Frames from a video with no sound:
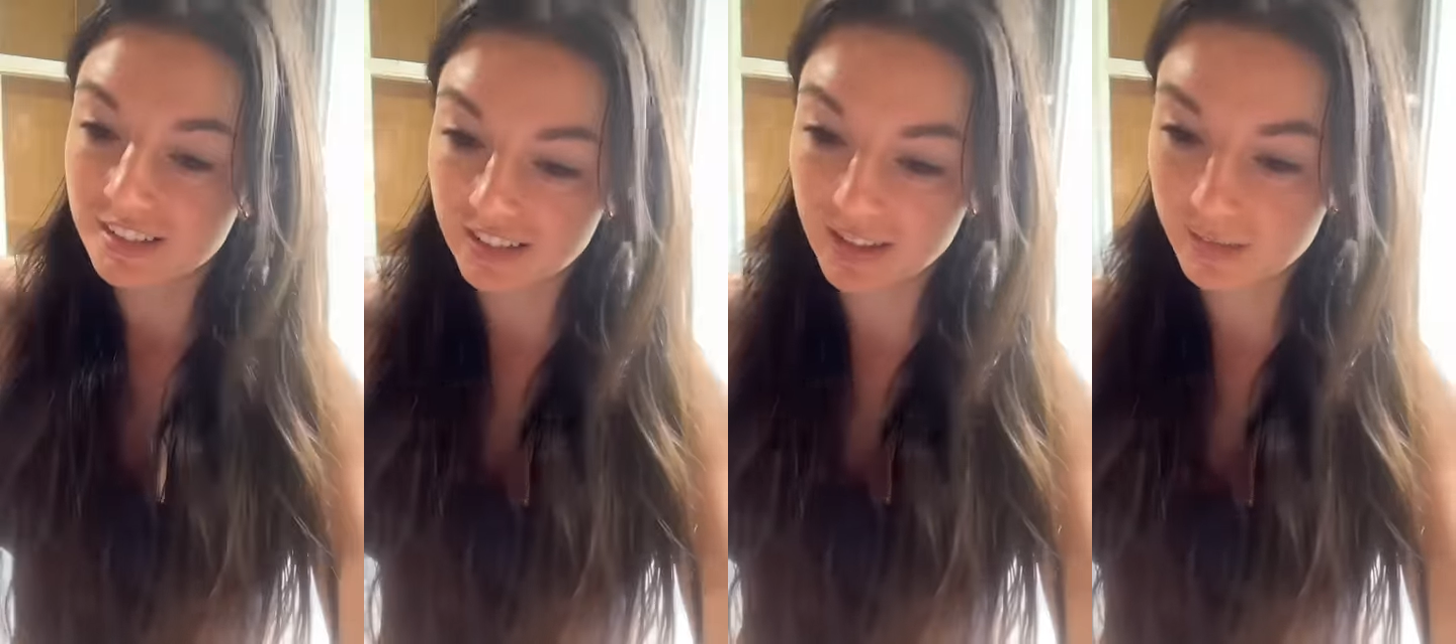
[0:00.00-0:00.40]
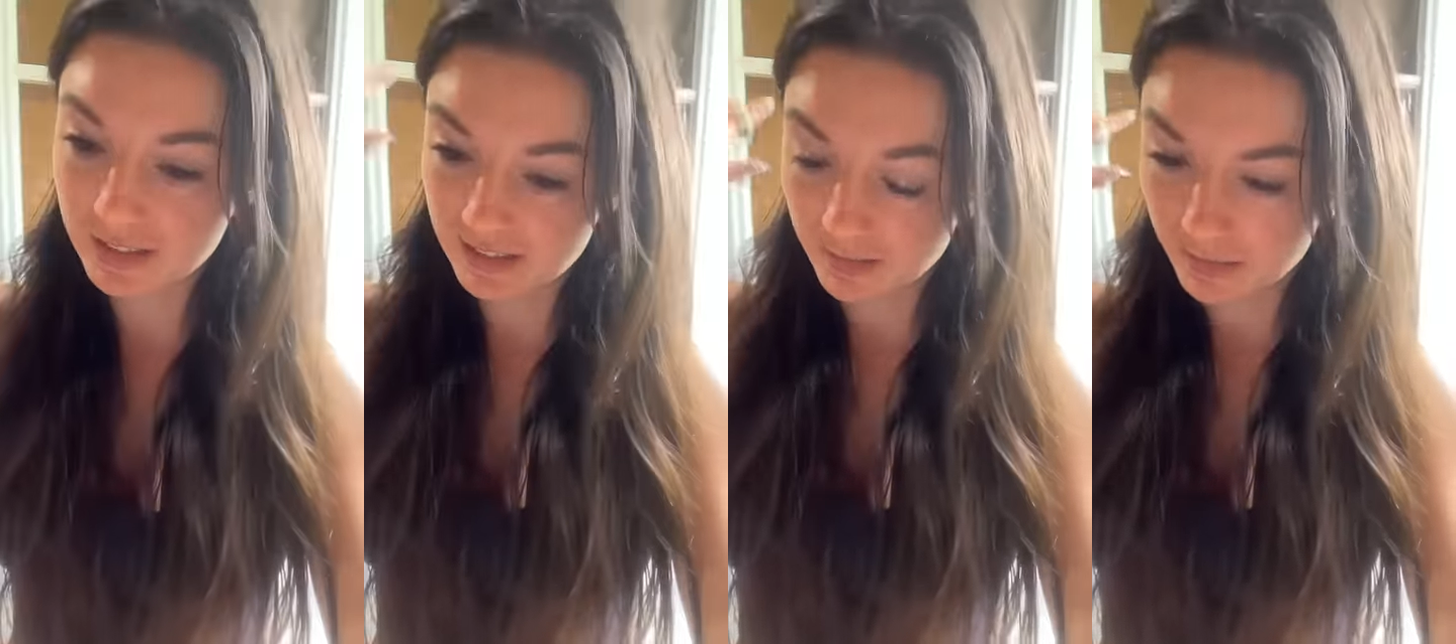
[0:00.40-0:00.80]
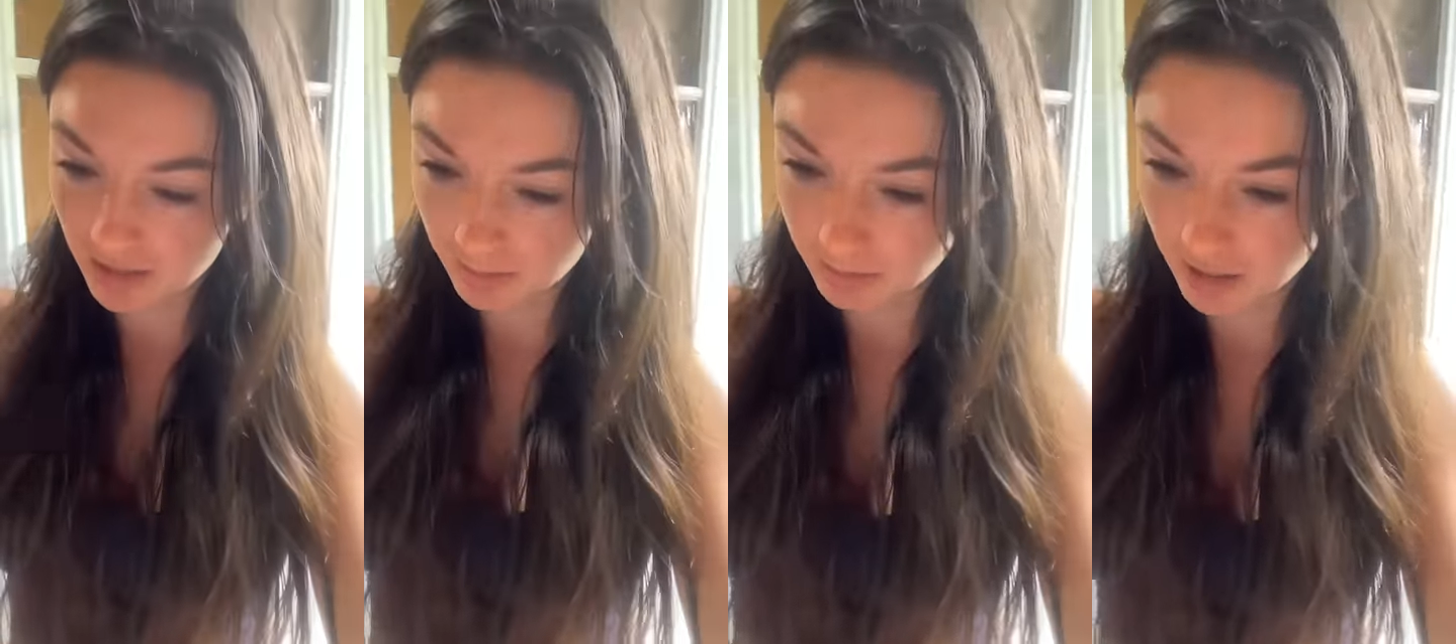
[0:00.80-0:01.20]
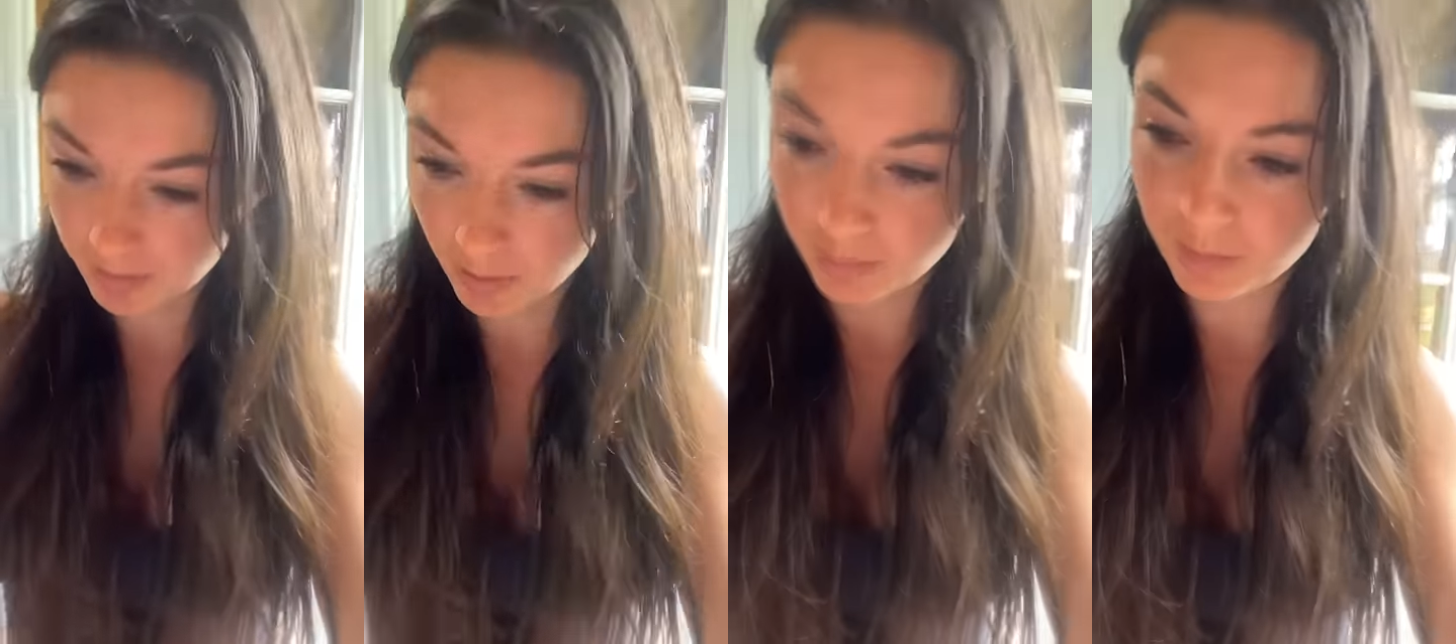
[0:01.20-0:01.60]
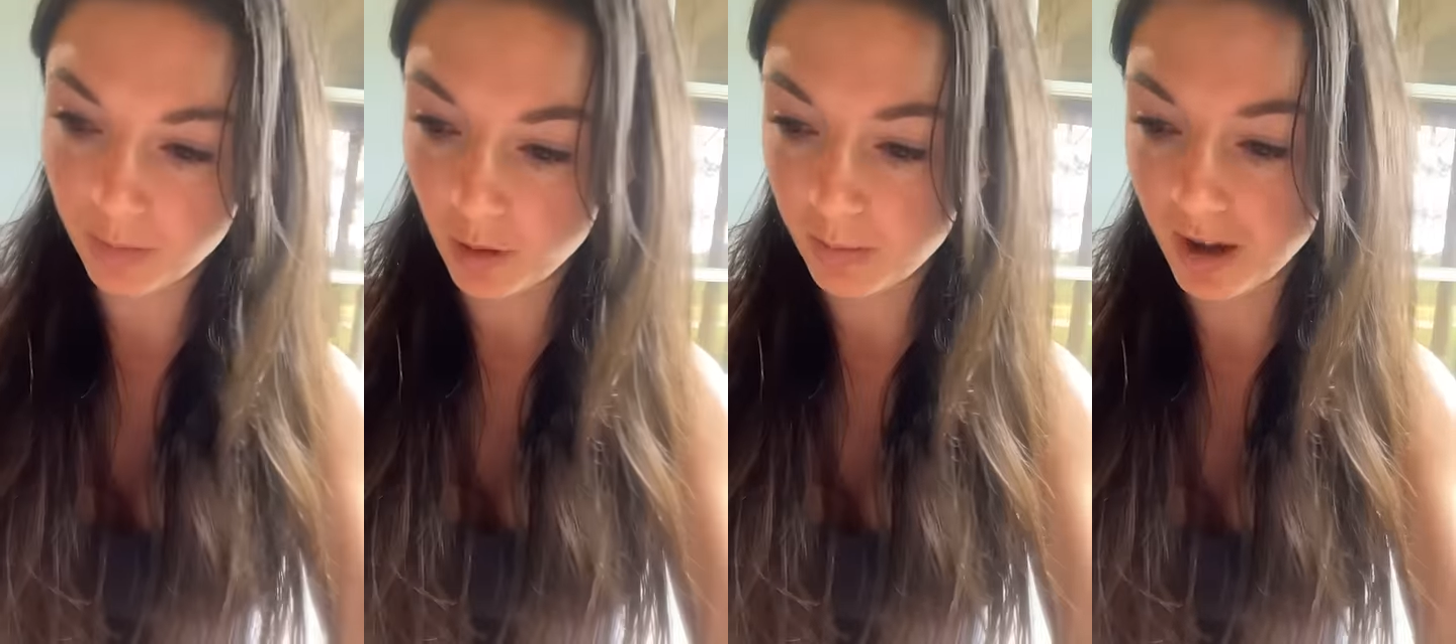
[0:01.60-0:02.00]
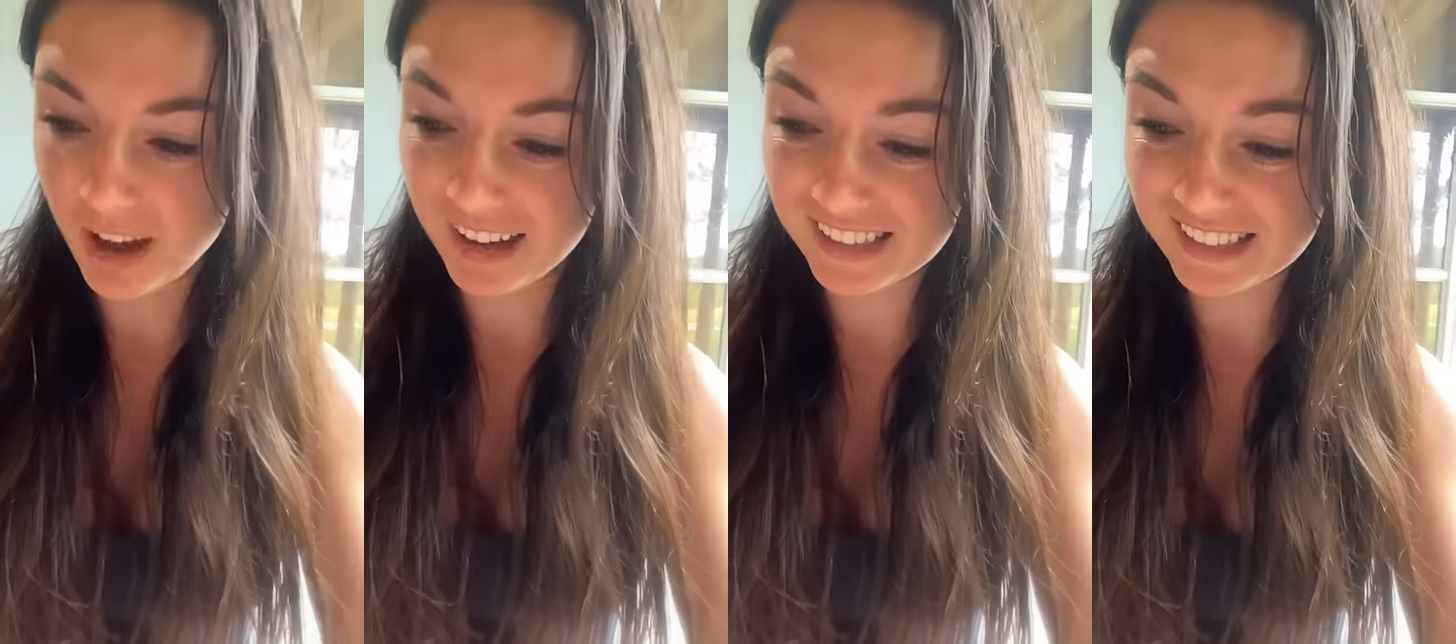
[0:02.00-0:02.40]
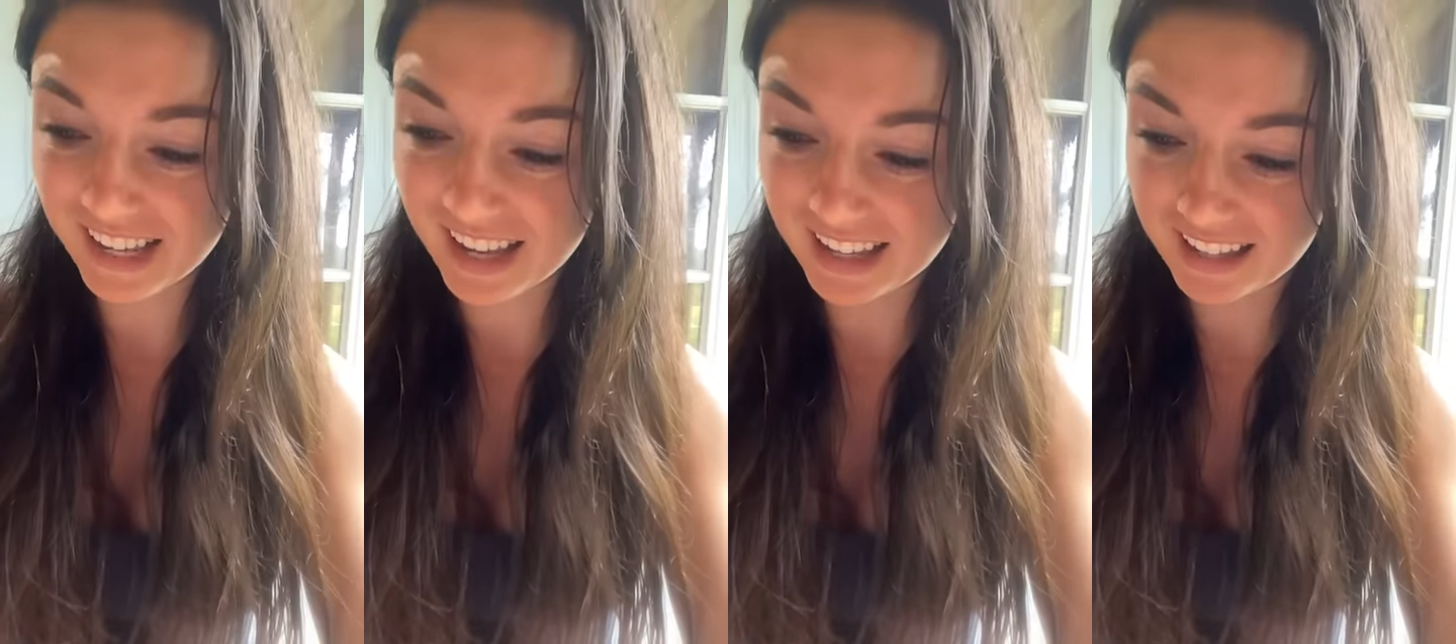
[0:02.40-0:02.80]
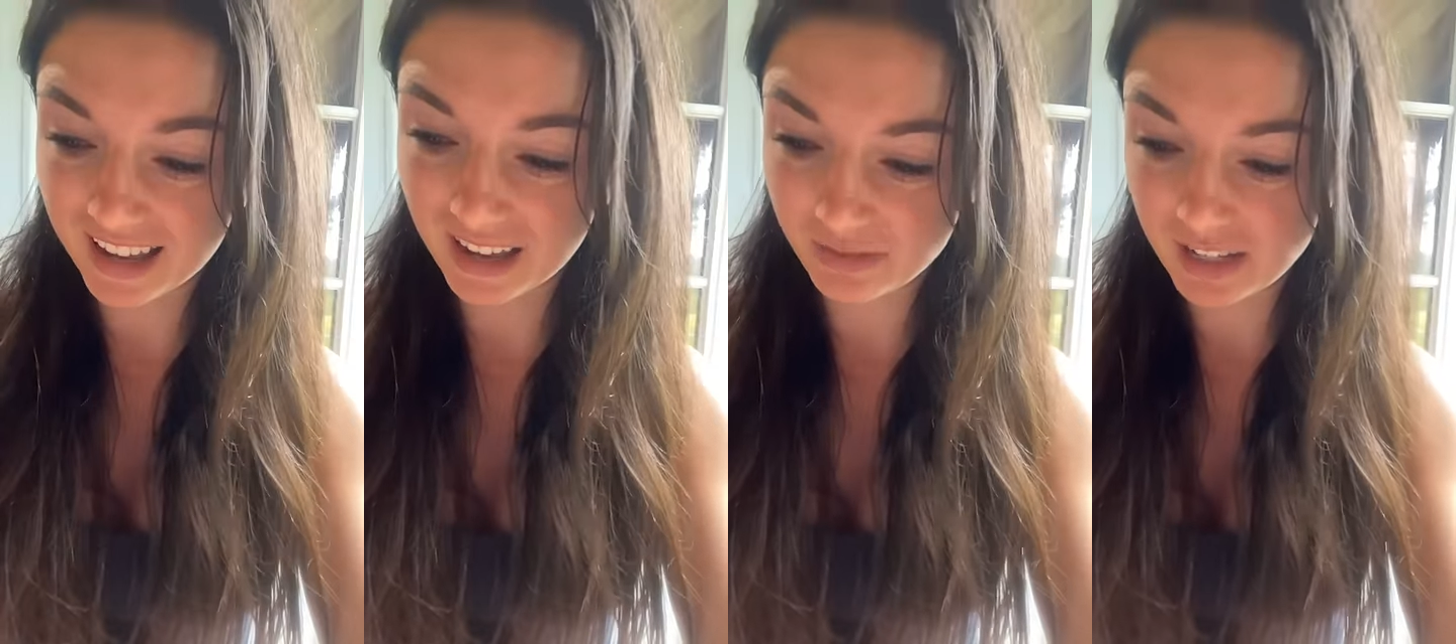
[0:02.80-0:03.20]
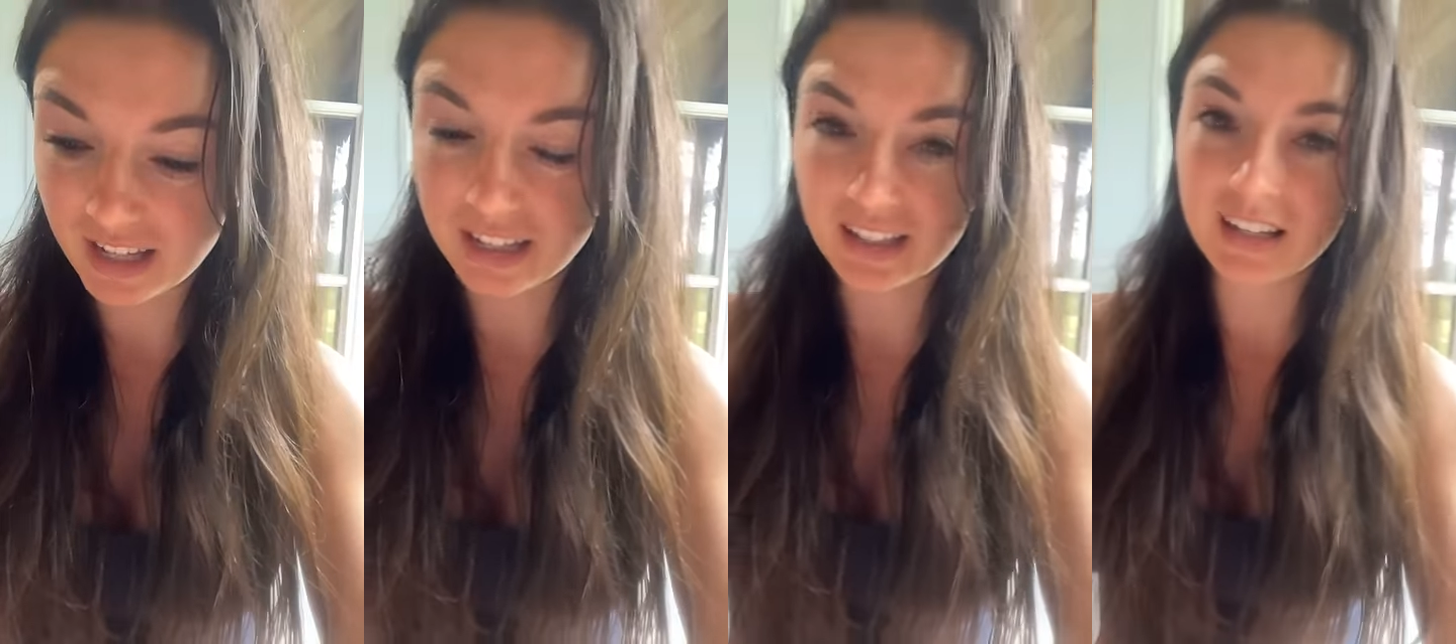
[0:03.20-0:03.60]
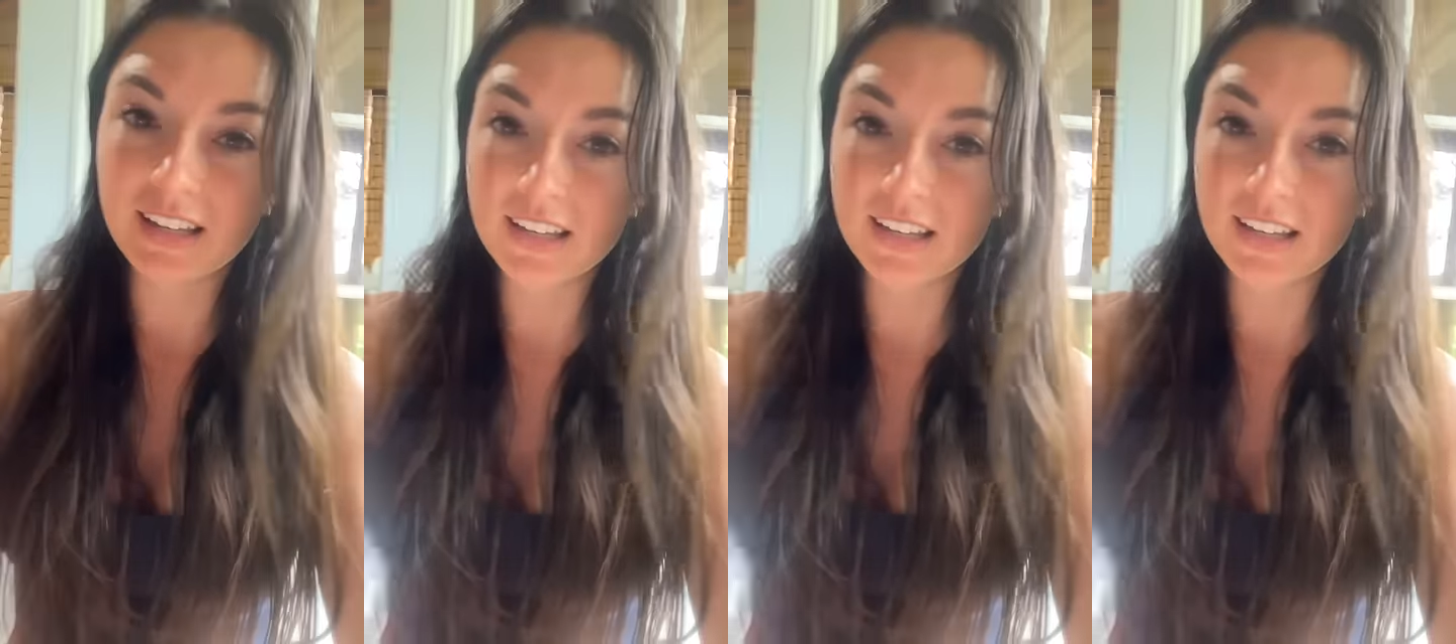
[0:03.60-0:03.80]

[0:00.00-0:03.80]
So, that means I'm doubling up on probiotics and I'm taking